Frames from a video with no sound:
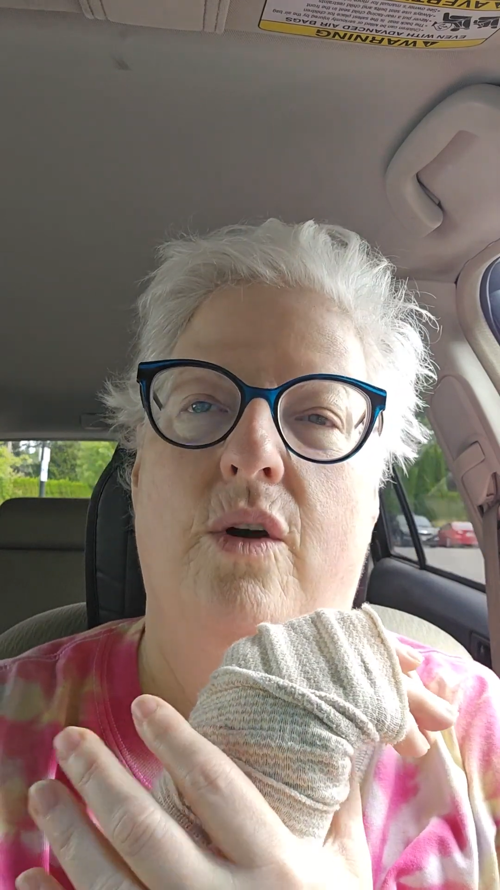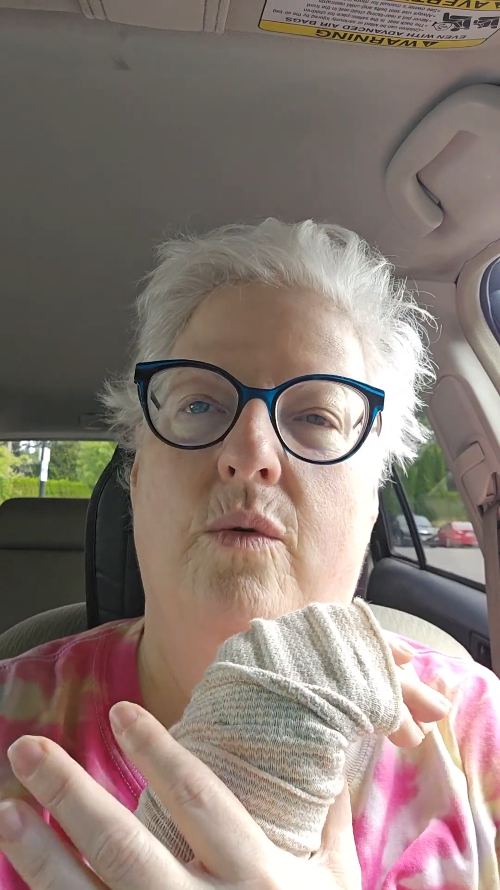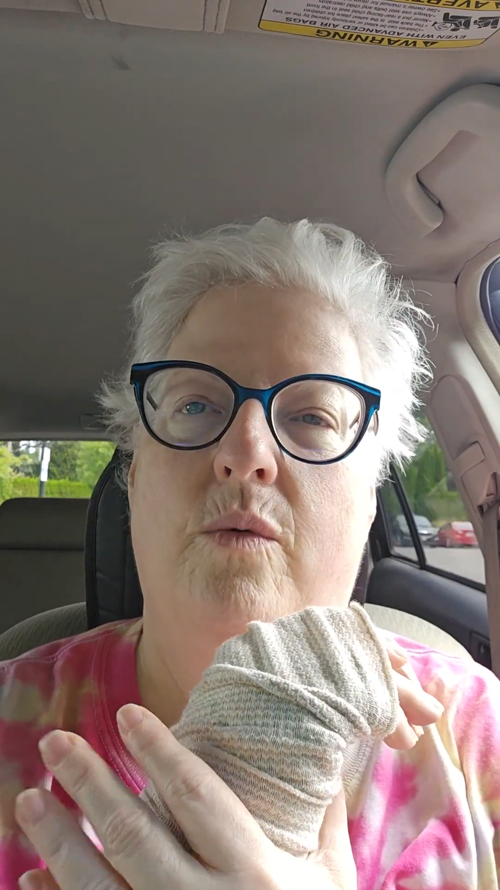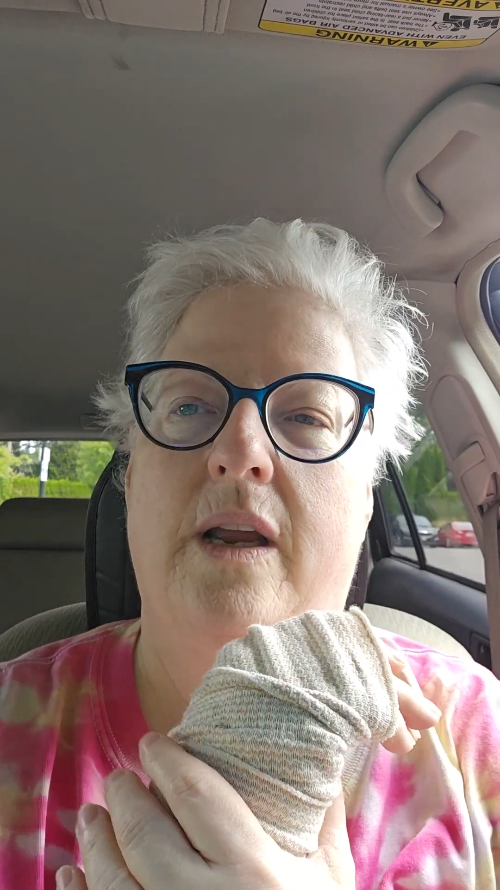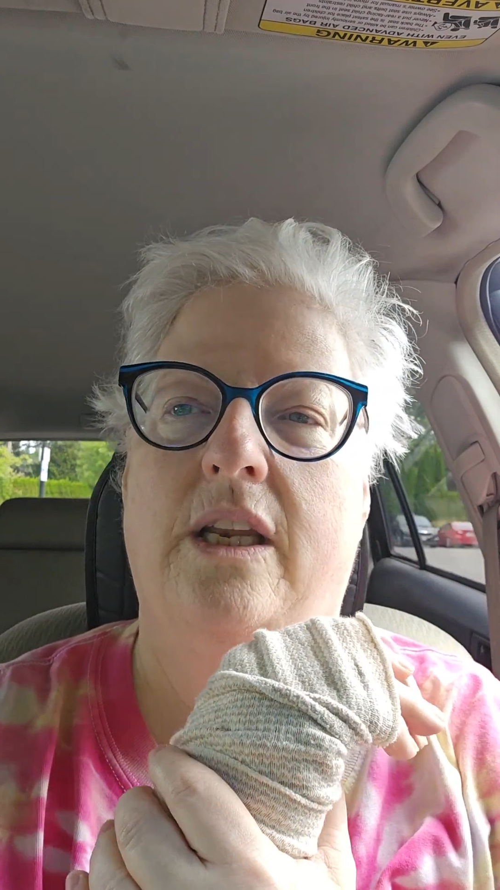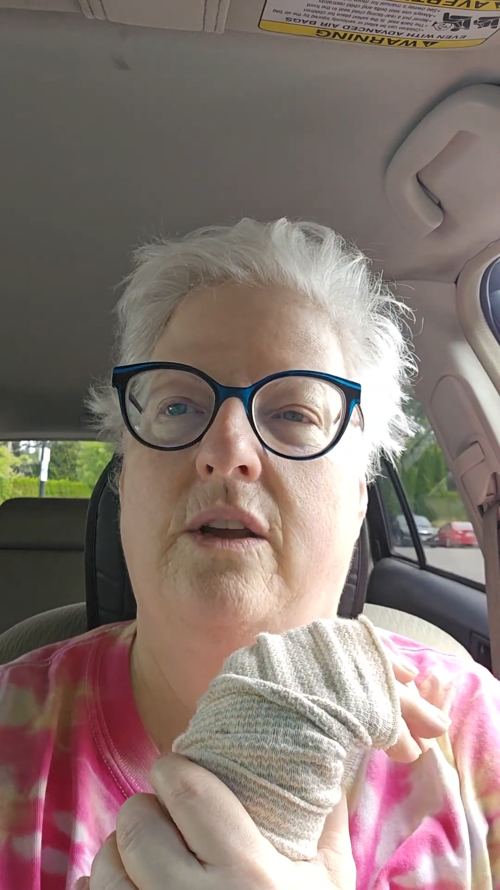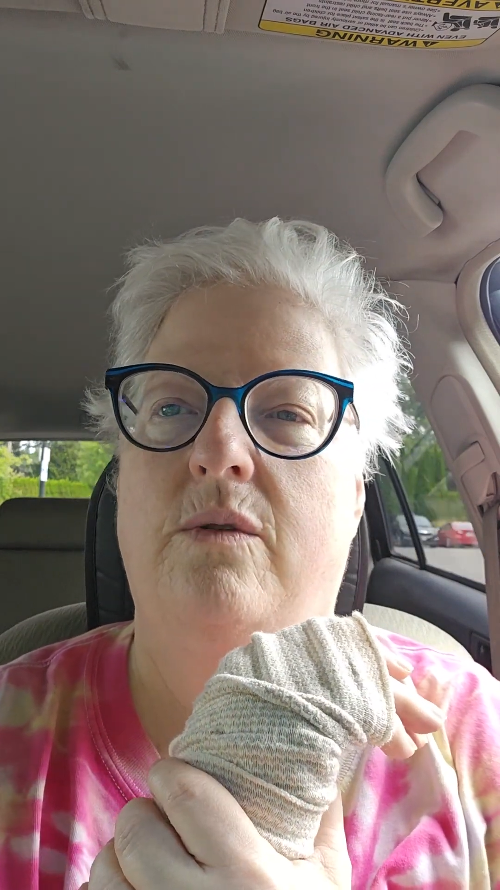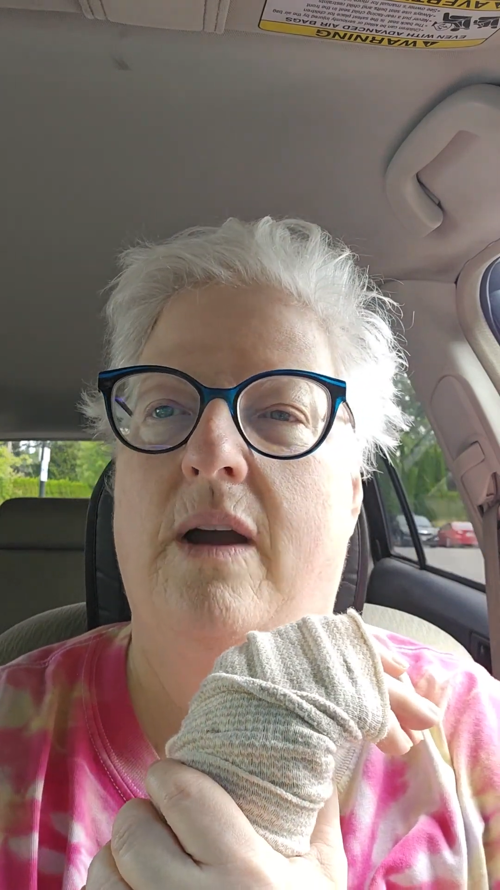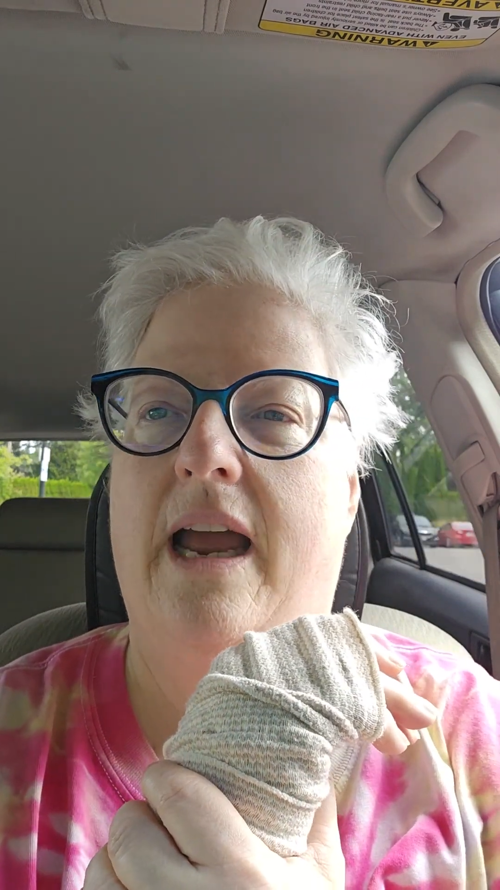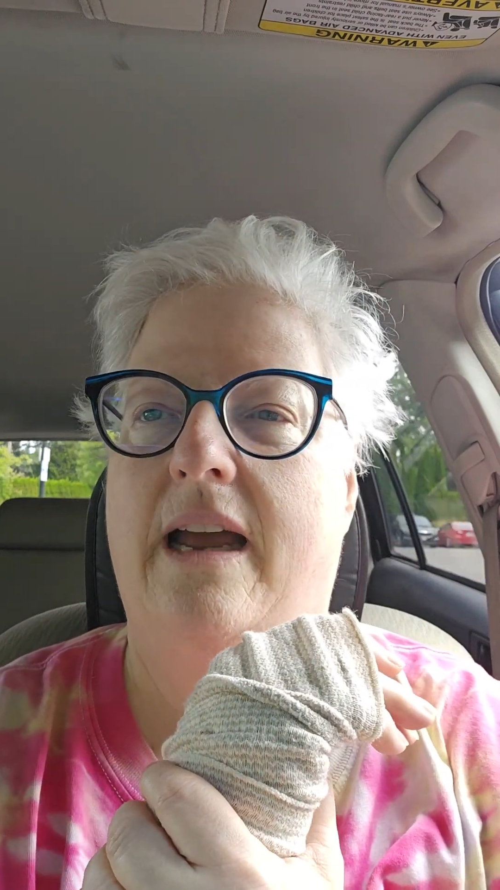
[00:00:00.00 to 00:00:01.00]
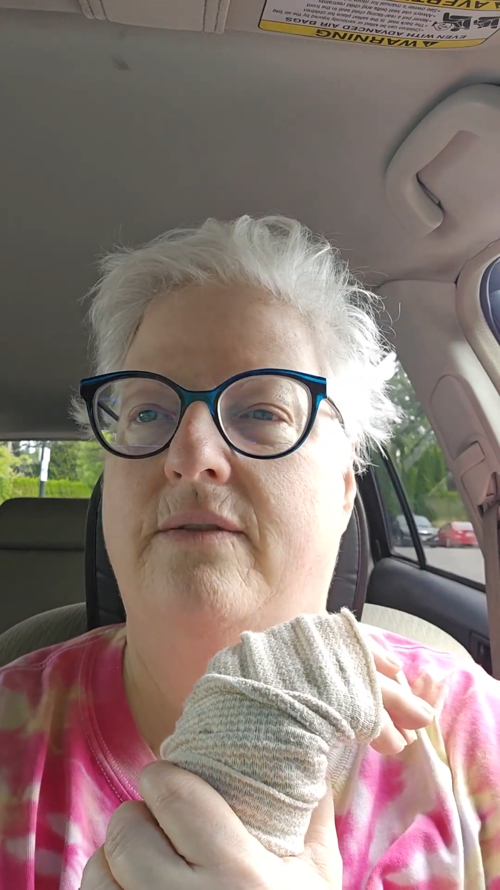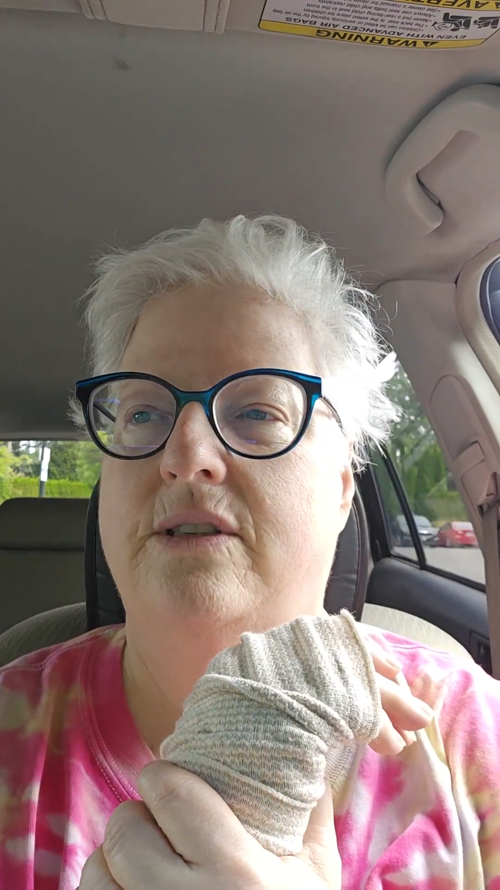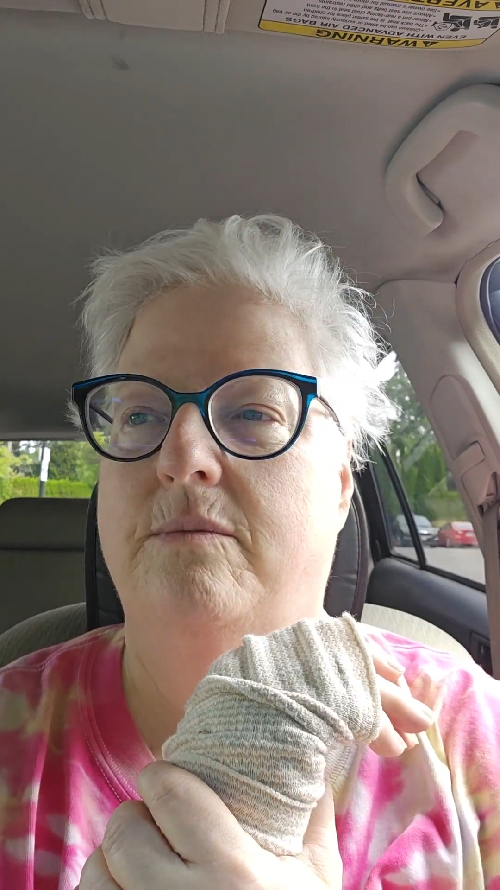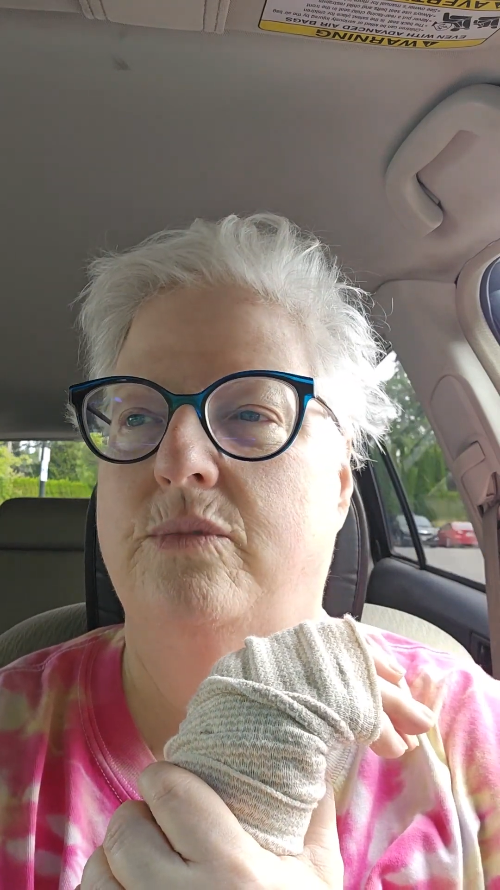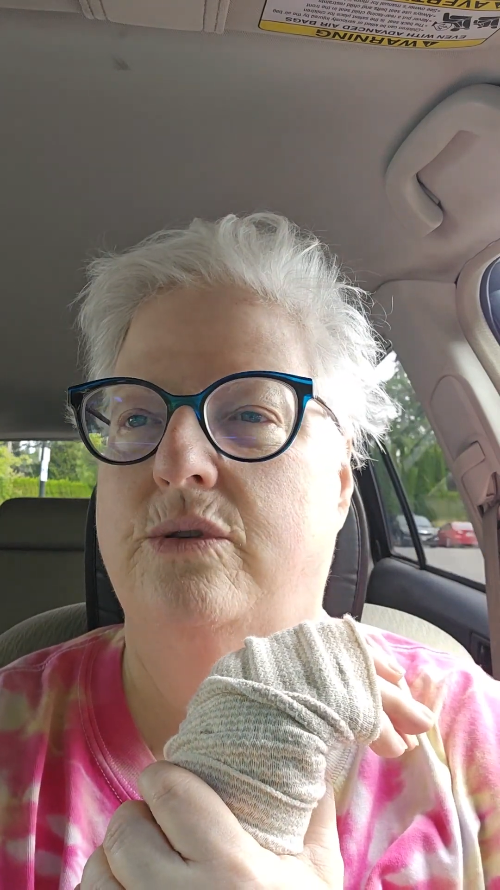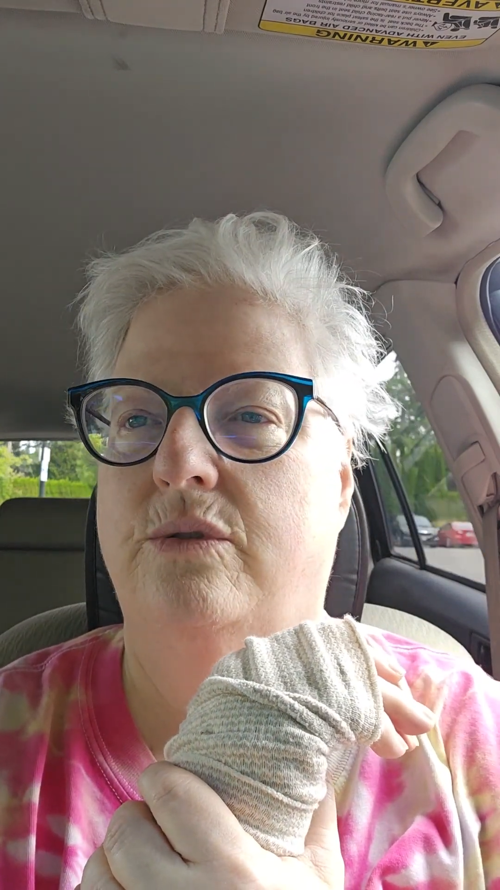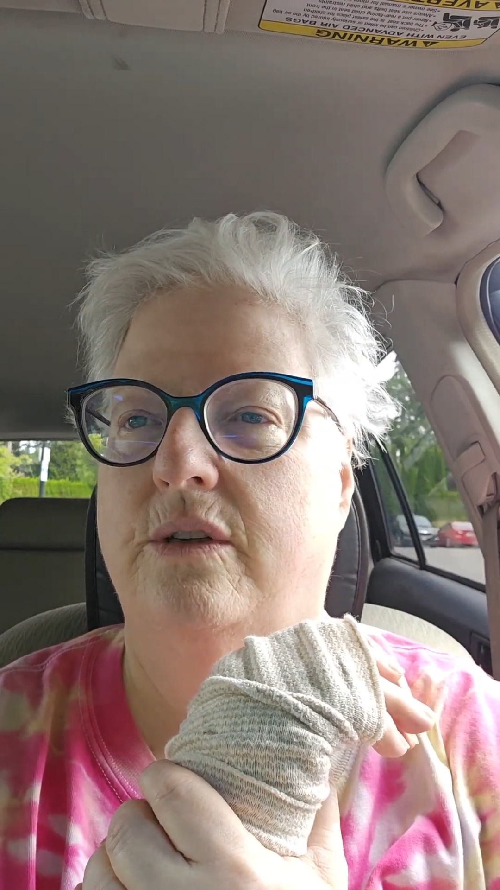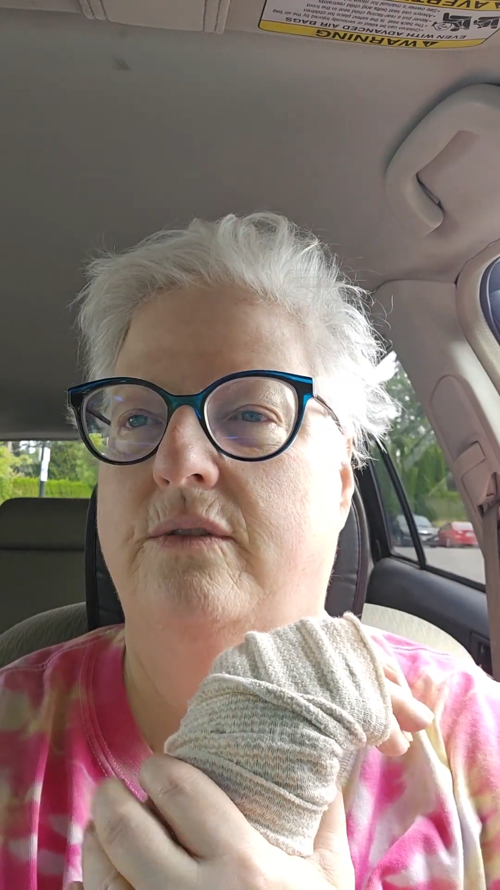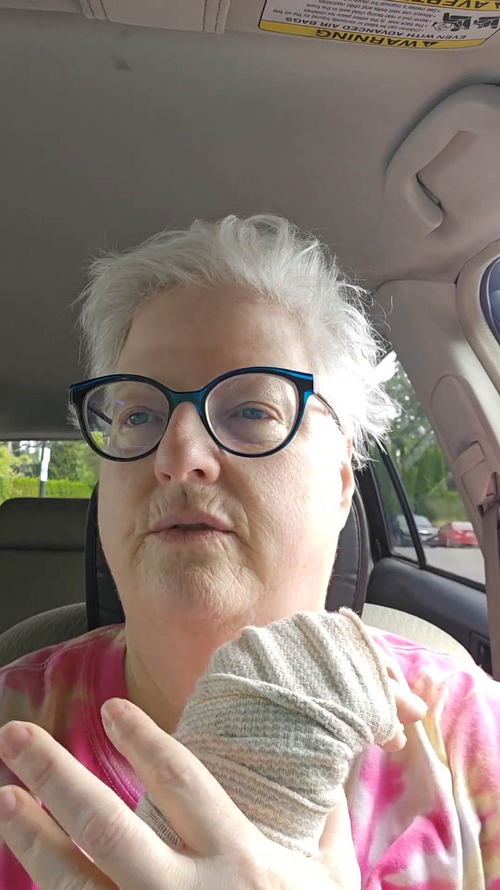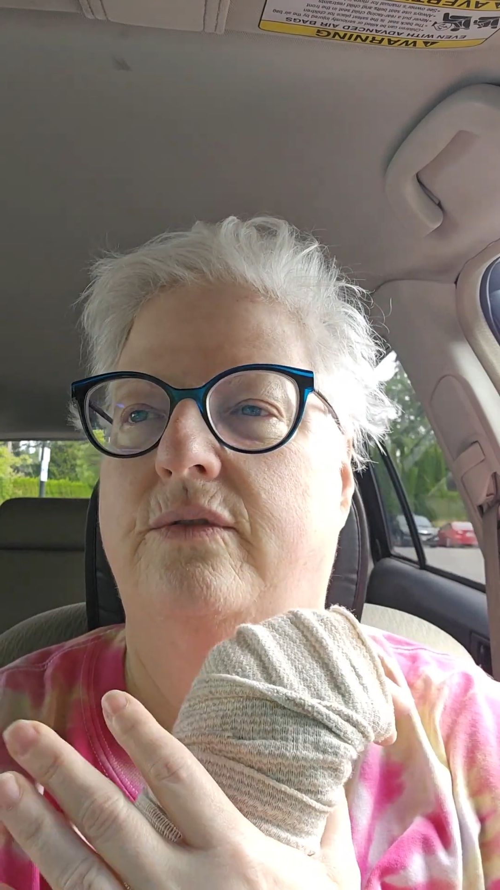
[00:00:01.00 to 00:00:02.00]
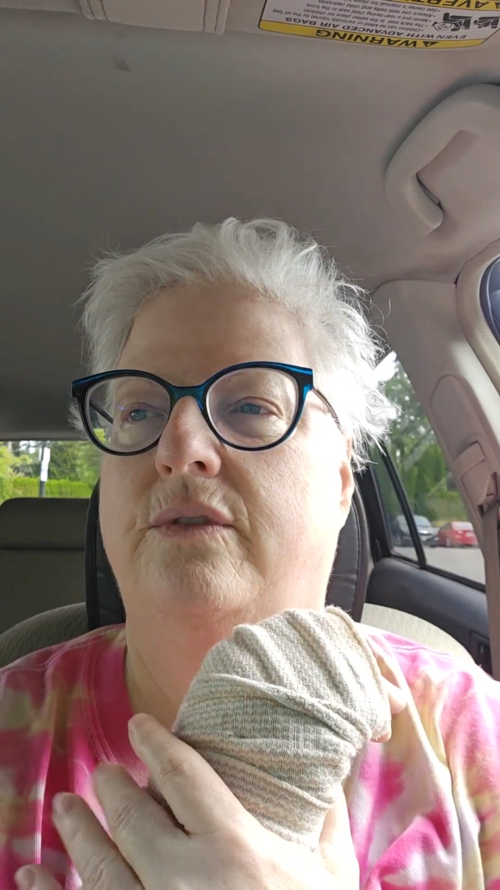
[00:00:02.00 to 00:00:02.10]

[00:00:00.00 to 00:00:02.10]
when you have some sort of